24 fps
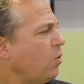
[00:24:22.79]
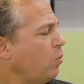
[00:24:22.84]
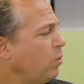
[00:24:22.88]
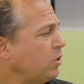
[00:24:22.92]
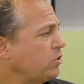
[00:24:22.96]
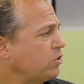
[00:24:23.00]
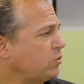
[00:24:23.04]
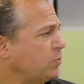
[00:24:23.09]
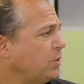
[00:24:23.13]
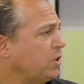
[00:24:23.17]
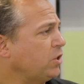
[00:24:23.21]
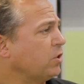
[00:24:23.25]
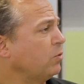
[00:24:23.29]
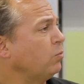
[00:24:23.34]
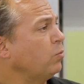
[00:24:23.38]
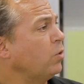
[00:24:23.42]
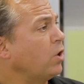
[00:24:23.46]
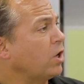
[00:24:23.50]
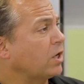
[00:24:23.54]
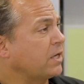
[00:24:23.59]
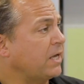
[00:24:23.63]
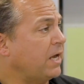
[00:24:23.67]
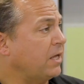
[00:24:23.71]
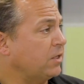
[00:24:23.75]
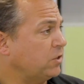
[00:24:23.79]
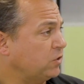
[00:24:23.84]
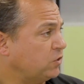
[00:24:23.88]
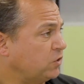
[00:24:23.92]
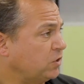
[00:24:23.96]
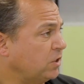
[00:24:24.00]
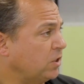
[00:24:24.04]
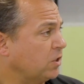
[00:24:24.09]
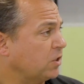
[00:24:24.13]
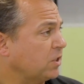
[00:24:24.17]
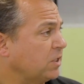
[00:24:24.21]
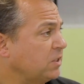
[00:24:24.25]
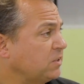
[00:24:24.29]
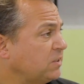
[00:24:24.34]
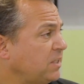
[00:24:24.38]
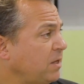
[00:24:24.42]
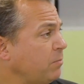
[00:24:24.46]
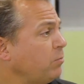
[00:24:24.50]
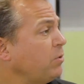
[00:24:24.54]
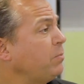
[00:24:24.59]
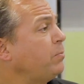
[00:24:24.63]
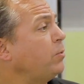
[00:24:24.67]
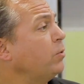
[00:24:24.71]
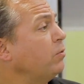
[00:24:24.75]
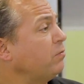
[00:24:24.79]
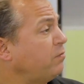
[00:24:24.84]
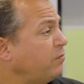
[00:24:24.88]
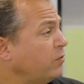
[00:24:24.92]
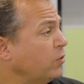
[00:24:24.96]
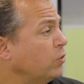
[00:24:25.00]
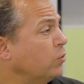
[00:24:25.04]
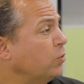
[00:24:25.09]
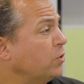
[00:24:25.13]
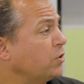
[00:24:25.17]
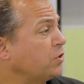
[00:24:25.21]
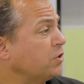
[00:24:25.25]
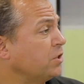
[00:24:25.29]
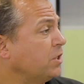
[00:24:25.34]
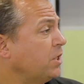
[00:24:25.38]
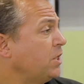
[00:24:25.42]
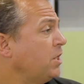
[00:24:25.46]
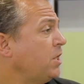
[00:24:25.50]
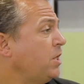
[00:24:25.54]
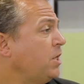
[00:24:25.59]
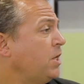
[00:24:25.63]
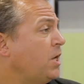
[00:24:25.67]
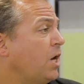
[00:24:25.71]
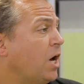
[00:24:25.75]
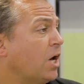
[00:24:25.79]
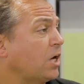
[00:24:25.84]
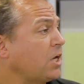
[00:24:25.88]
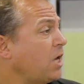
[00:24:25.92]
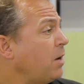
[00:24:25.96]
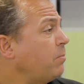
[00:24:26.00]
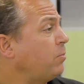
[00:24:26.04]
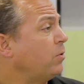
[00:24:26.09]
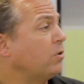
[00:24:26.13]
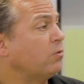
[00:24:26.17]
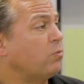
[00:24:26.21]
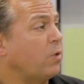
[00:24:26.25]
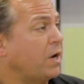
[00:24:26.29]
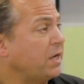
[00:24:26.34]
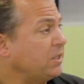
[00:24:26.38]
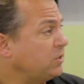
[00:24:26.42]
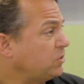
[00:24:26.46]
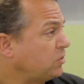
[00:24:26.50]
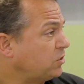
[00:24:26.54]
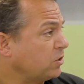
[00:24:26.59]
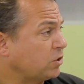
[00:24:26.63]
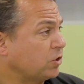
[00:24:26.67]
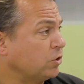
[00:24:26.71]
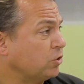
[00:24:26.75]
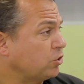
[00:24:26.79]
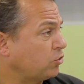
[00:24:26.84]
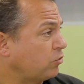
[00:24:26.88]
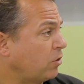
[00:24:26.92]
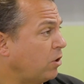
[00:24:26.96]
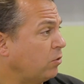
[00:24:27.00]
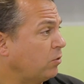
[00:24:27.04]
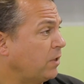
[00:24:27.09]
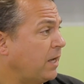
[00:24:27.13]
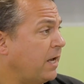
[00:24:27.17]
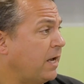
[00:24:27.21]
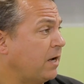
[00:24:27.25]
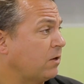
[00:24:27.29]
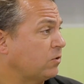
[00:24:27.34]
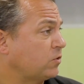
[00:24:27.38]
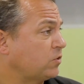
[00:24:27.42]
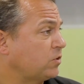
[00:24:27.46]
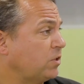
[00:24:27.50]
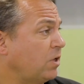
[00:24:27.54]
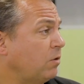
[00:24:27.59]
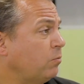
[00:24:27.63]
Once we can work out the circuits, then we put forward a couple of ways to control the house.